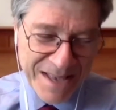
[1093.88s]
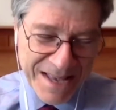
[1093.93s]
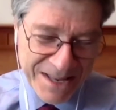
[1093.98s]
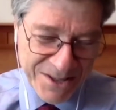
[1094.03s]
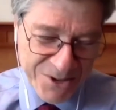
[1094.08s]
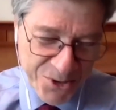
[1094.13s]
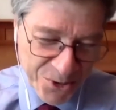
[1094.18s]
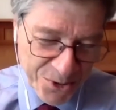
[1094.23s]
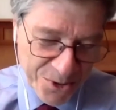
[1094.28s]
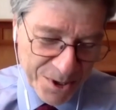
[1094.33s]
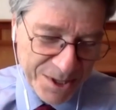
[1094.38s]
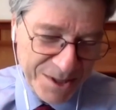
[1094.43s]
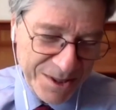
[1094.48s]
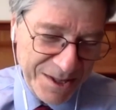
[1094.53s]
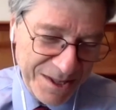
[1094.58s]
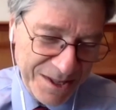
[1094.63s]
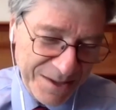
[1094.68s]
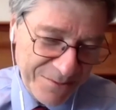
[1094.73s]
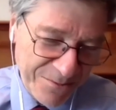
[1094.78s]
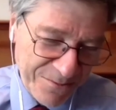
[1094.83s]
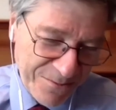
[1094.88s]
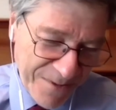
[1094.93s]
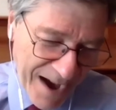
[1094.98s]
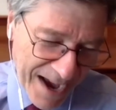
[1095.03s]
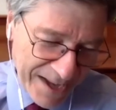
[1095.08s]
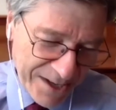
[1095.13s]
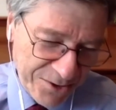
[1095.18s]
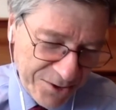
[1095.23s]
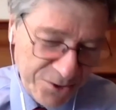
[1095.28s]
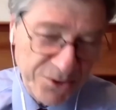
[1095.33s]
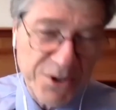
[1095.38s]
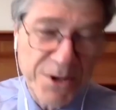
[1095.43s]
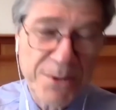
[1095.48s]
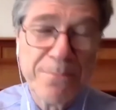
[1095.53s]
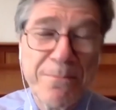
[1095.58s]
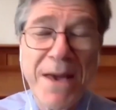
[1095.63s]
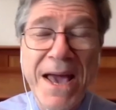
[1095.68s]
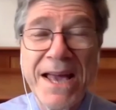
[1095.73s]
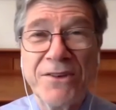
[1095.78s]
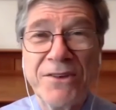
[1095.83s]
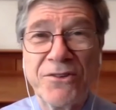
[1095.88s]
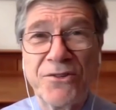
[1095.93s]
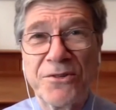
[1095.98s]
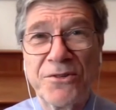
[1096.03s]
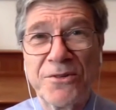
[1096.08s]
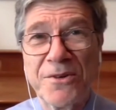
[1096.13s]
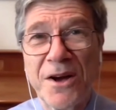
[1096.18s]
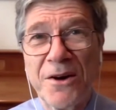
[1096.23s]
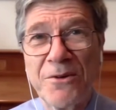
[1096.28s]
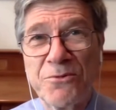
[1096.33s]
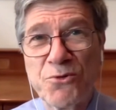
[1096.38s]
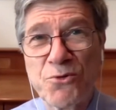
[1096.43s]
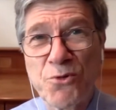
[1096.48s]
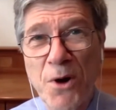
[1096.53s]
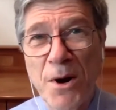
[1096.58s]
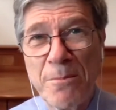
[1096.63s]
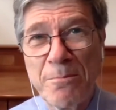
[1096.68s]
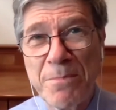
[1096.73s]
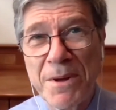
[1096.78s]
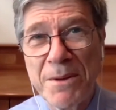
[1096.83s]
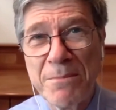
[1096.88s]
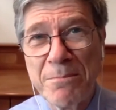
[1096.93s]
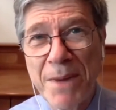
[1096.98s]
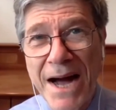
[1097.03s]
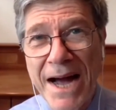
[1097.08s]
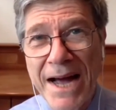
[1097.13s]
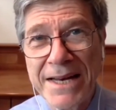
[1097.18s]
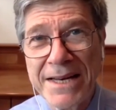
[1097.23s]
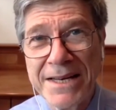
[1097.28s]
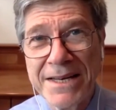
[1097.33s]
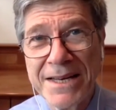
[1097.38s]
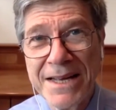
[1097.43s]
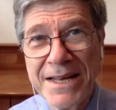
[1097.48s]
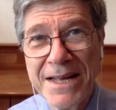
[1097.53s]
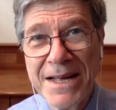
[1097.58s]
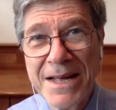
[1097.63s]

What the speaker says: during the final debates of Trump and Biden,